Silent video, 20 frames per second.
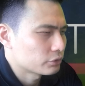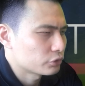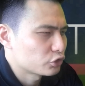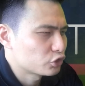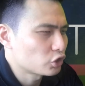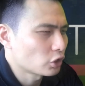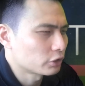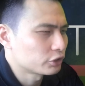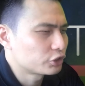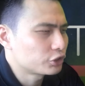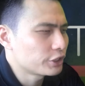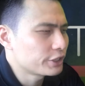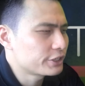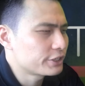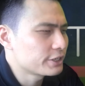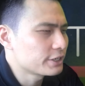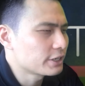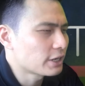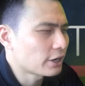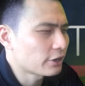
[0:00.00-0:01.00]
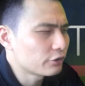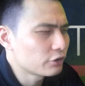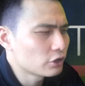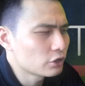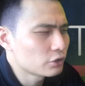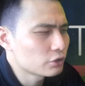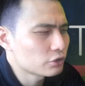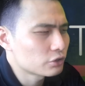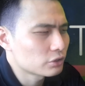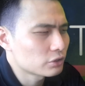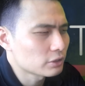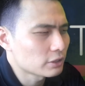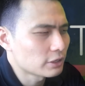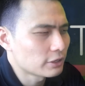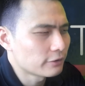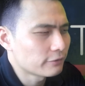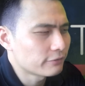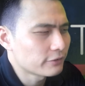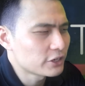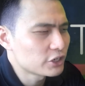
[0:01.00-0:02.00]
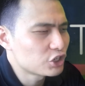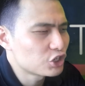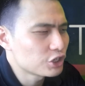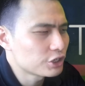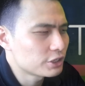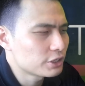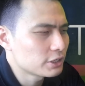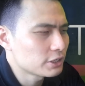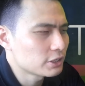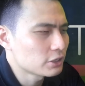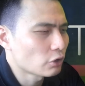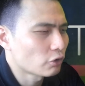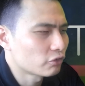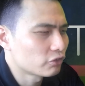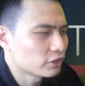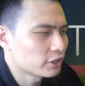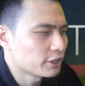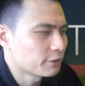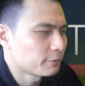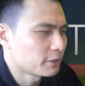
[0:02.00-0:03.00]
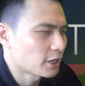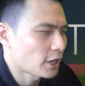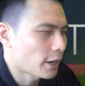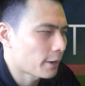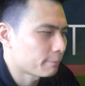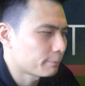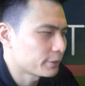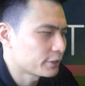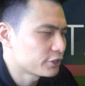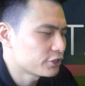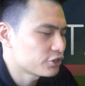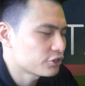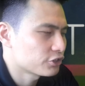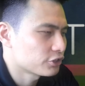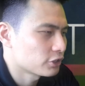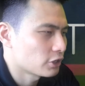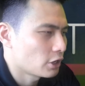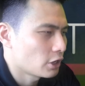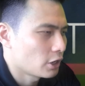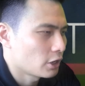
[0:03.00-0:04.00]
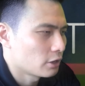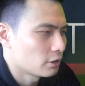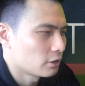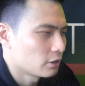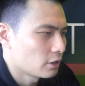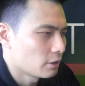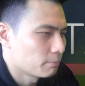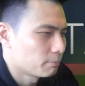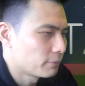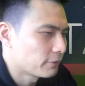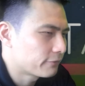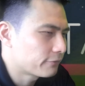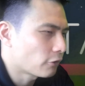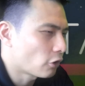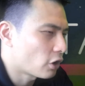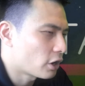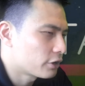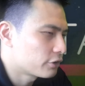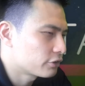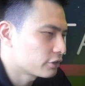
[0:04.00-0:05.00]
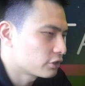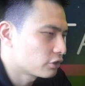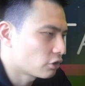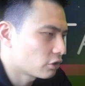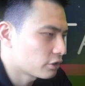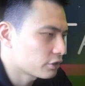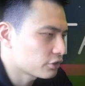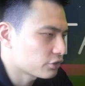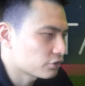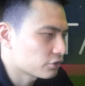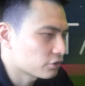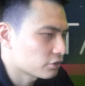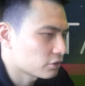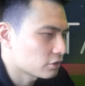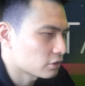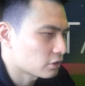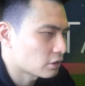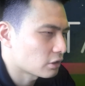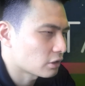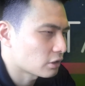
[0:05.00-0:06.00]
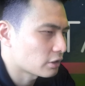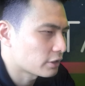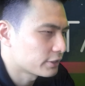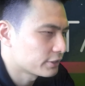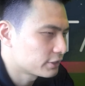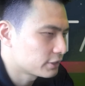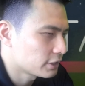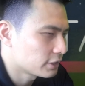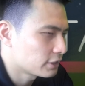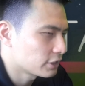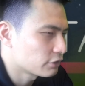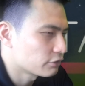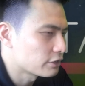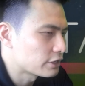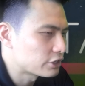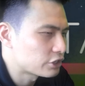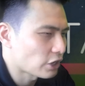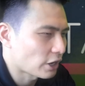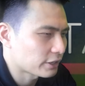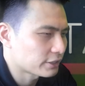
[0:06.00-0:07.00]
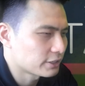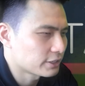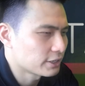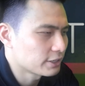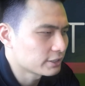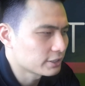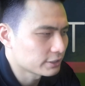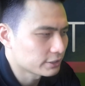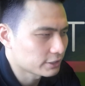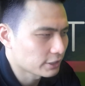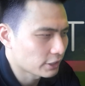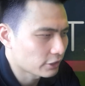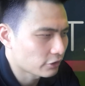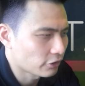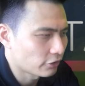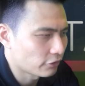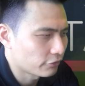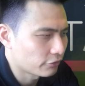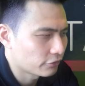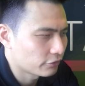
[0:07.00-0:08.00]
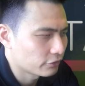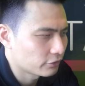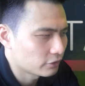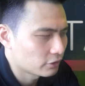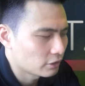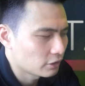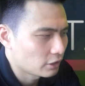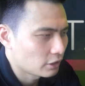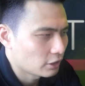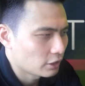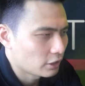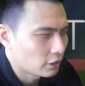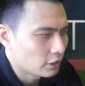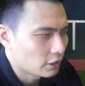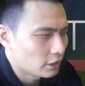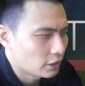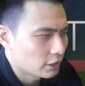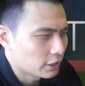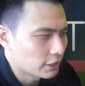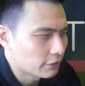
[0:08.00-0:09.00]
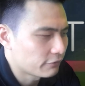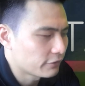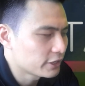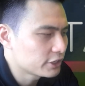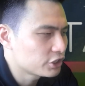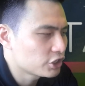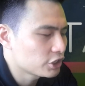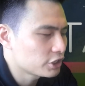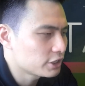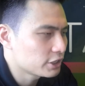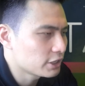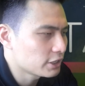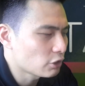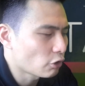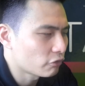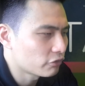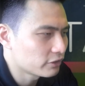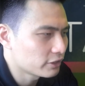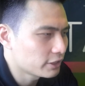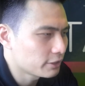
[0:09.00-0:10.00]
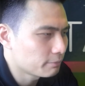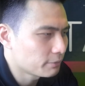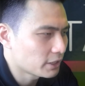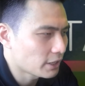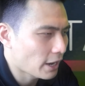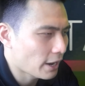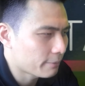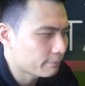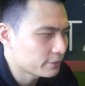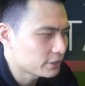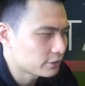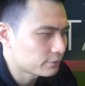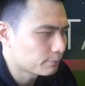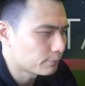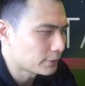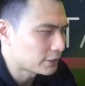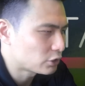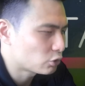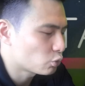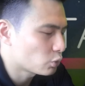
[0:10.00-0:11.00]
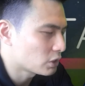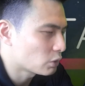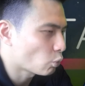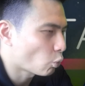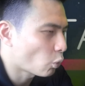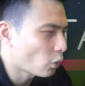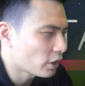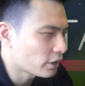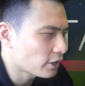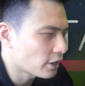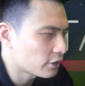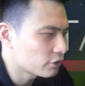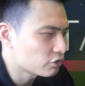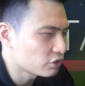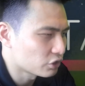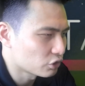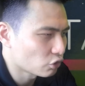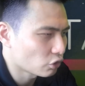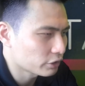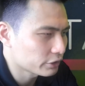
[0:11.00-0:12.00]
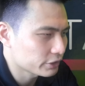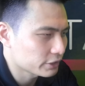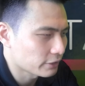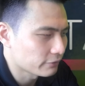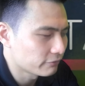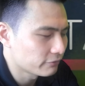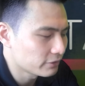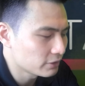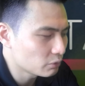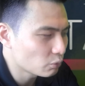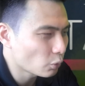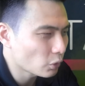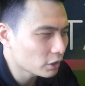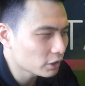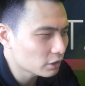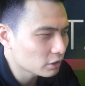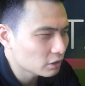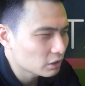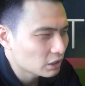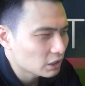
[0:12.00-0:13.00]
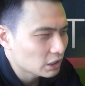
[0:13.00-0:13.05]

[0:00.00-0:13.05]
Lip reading: So 3 scenarios if EGT overlimit happens. Before 100 knots, consider rejecting the takeoff. If EGT overlimit happens between 100 knots and V1,